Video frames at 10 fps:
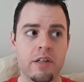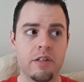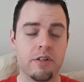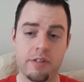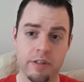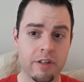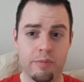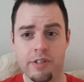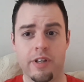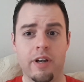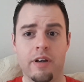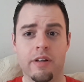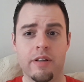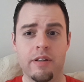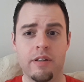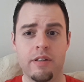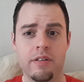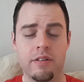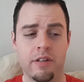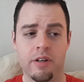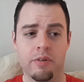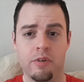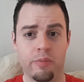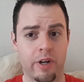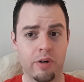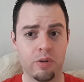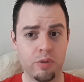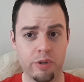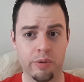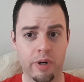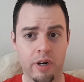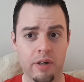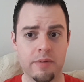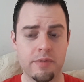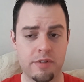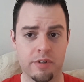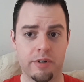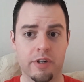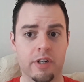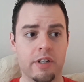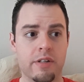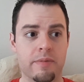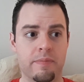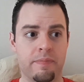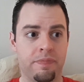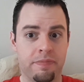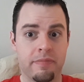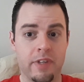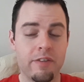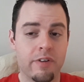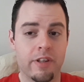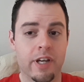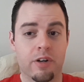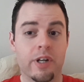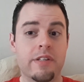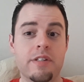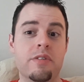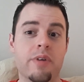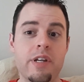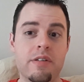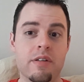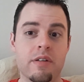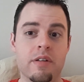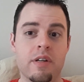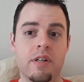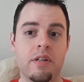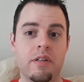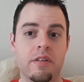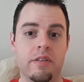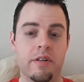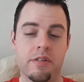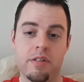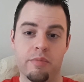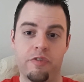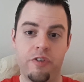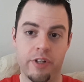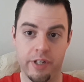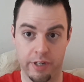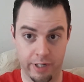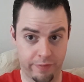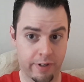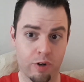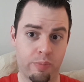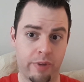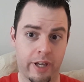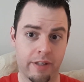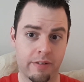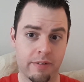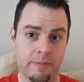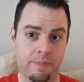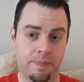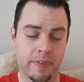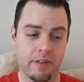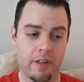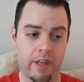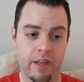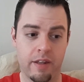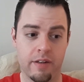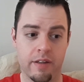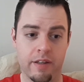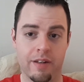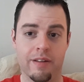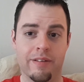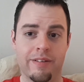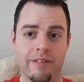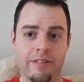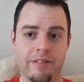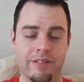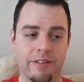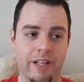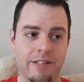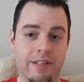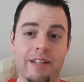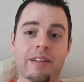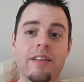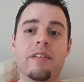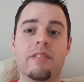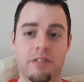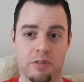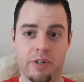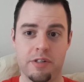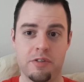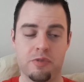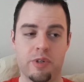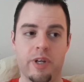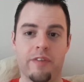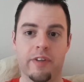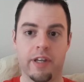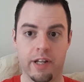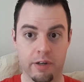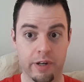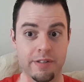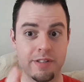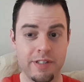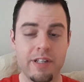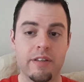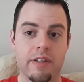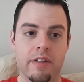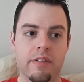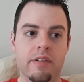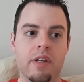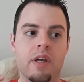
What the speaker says: You're still going to be scared, you know, no matter who you are. So you're going to, even in that great situation, there's some fear that you're going to have to go past. And in less ideal situations where you have to kind of go out and seek things,